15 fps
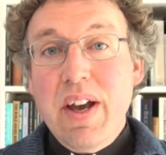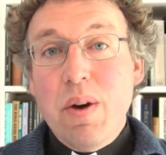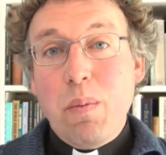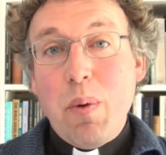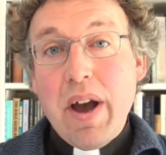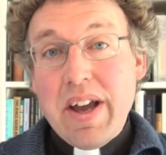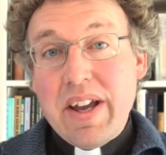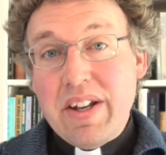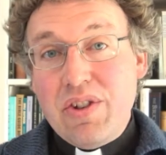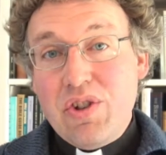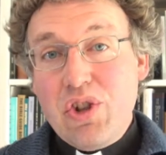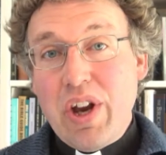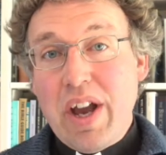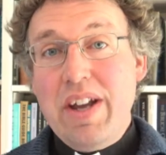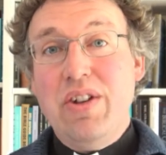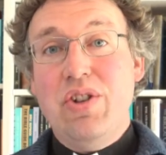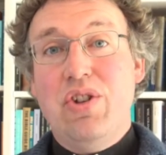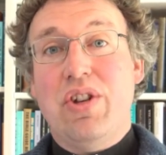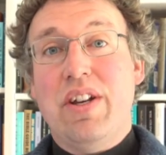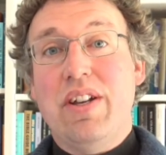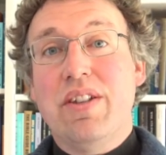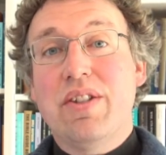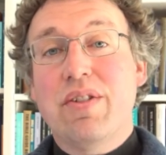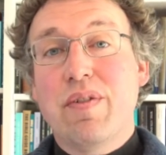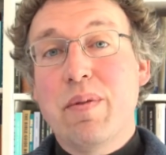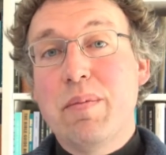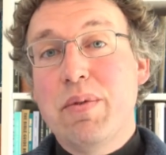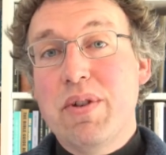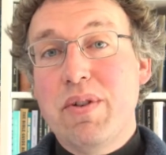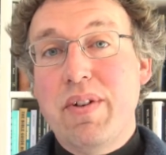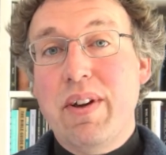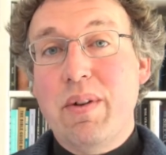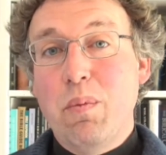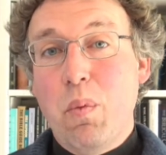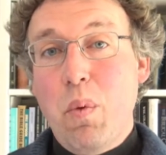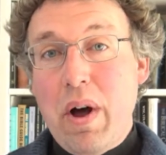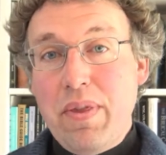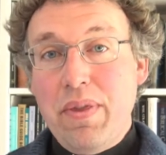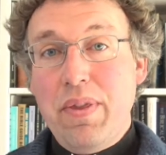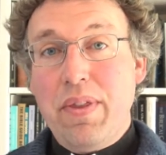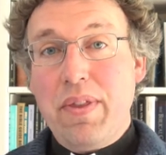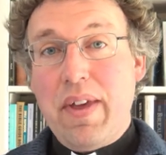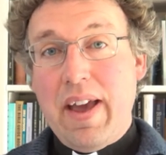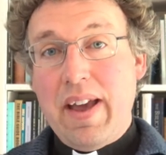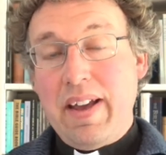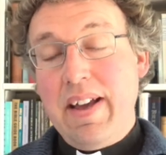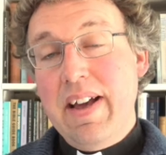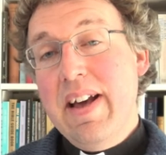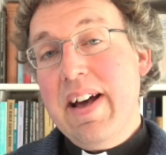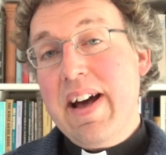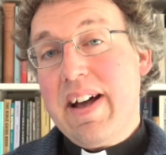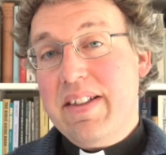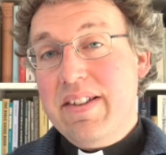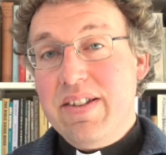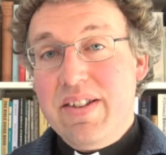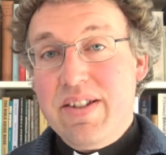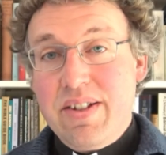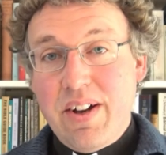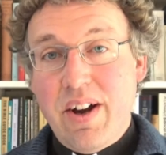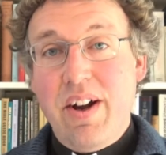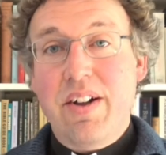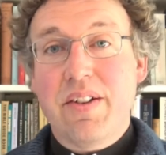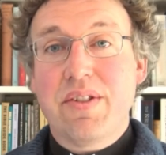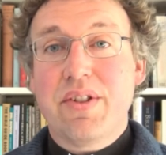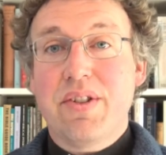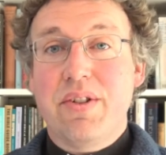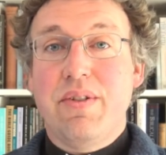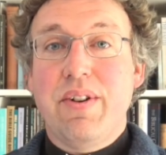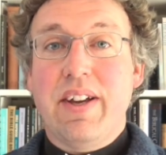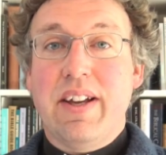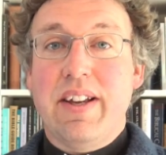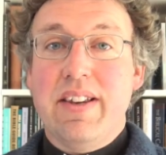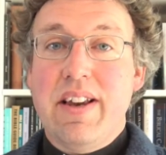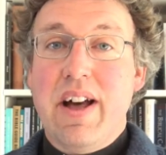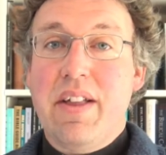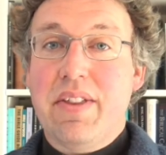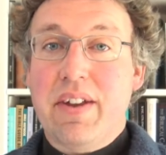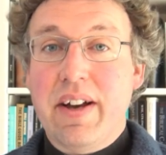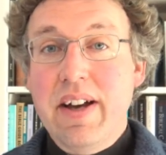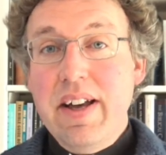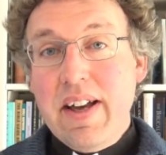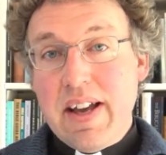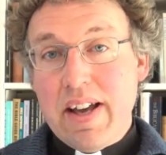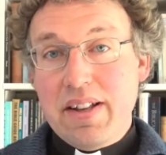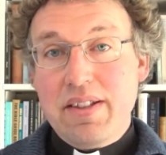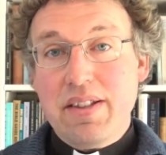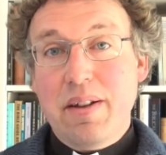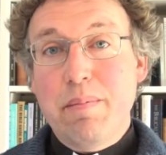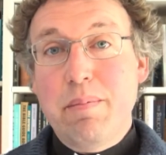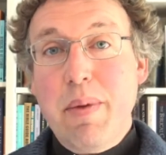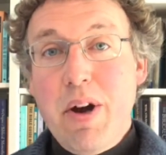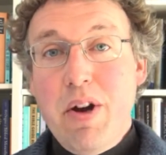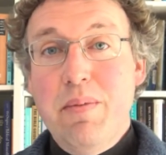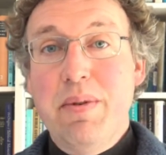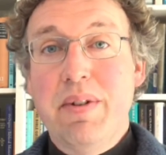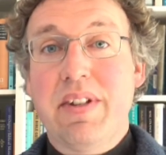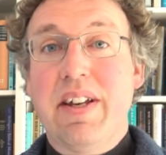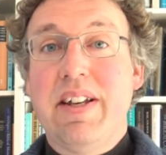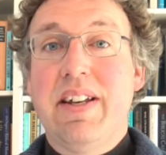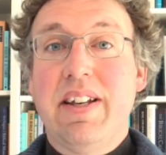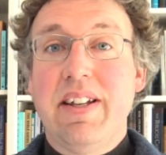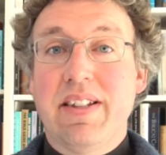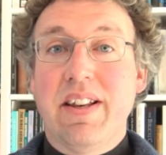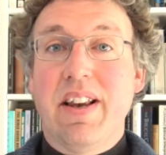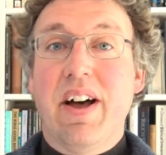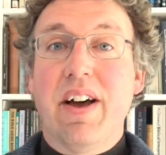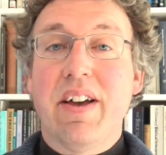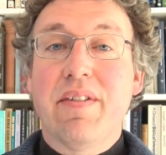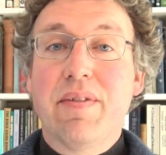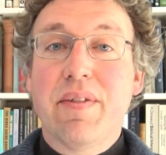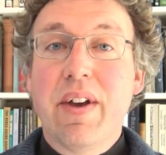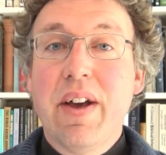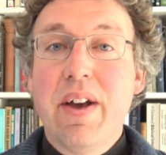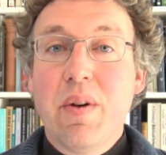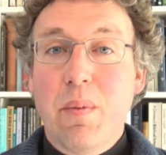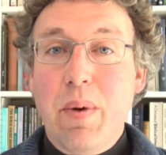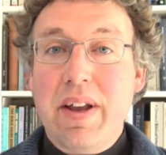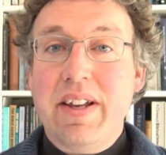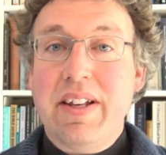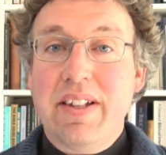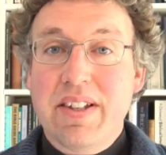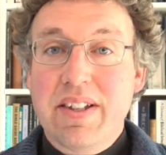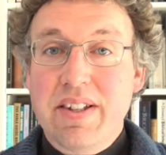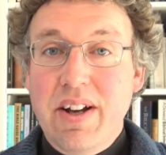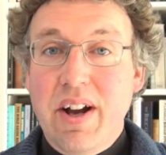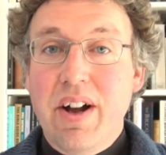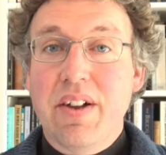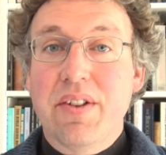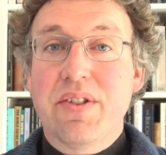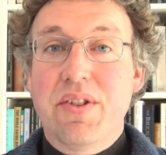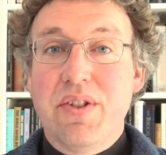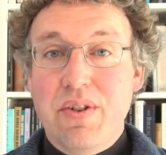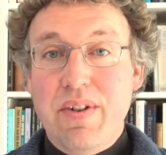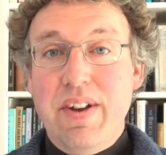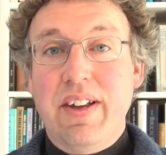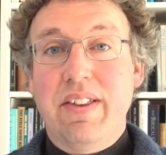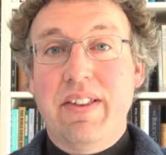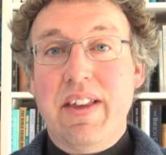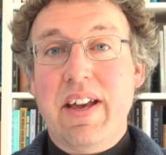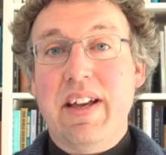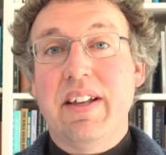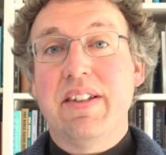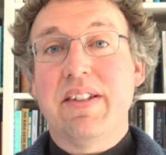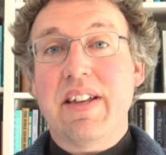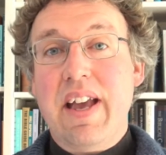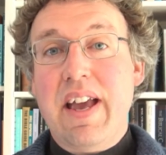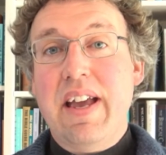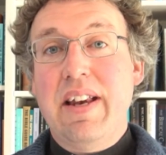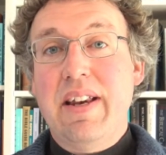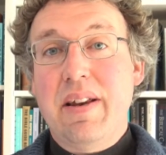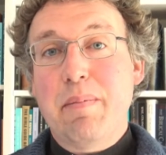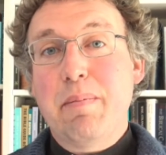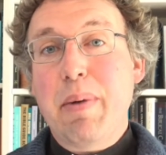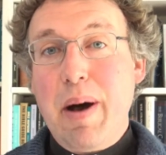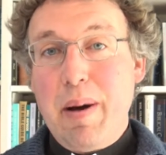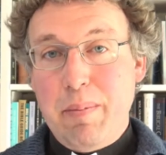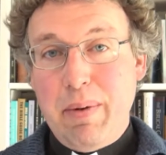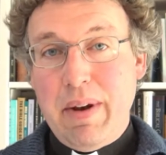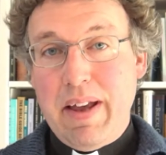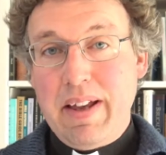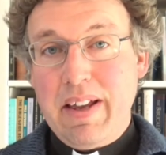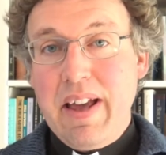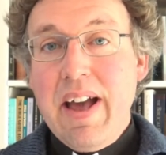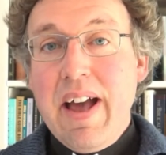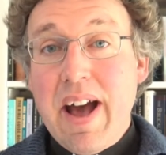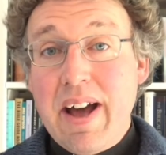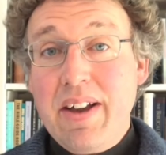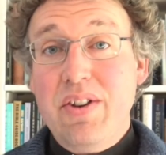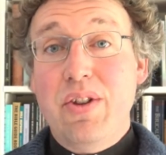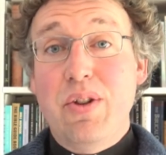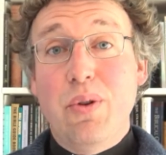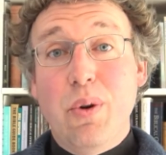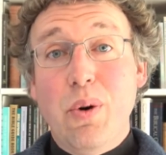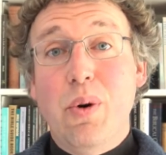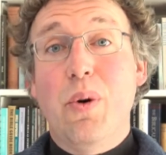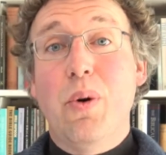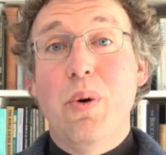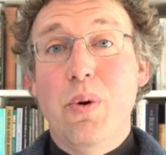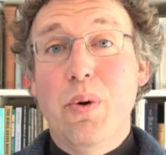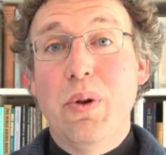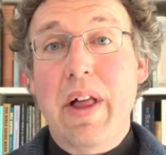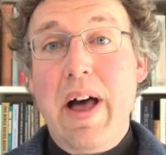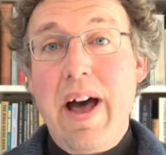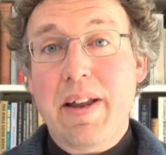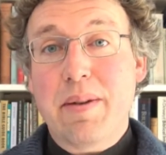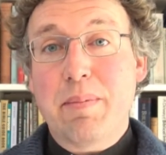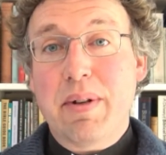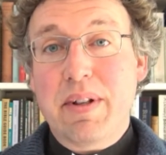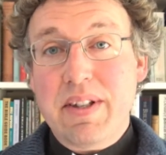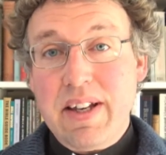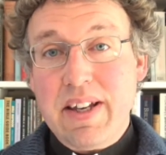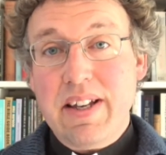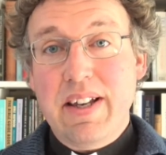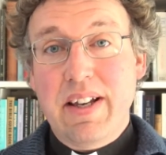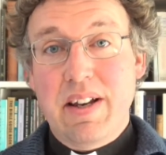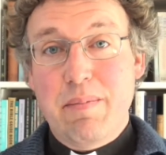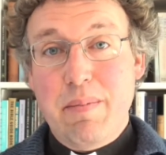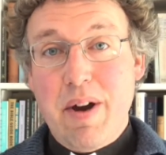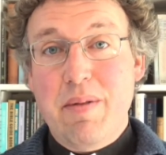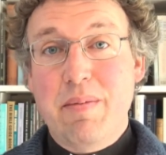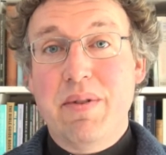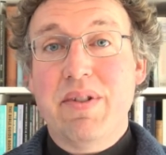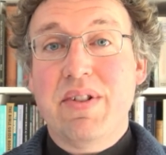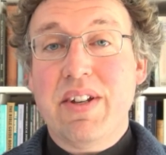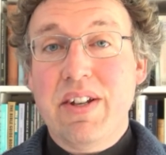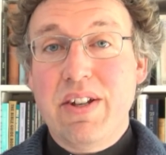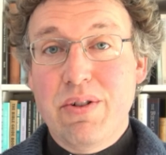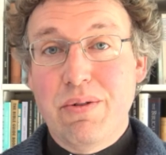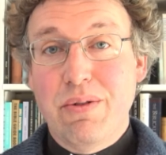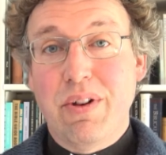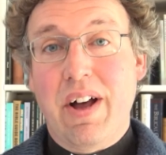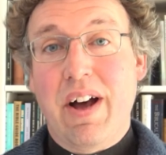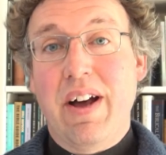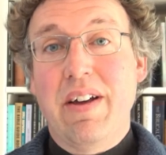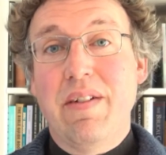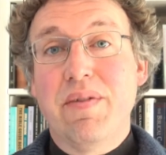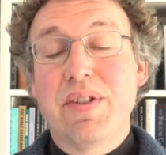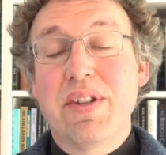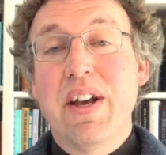where he changes from doing one thing and starts doing another. It's the moment in his life when he starts doing things in public. And you're all at particular moments in your lives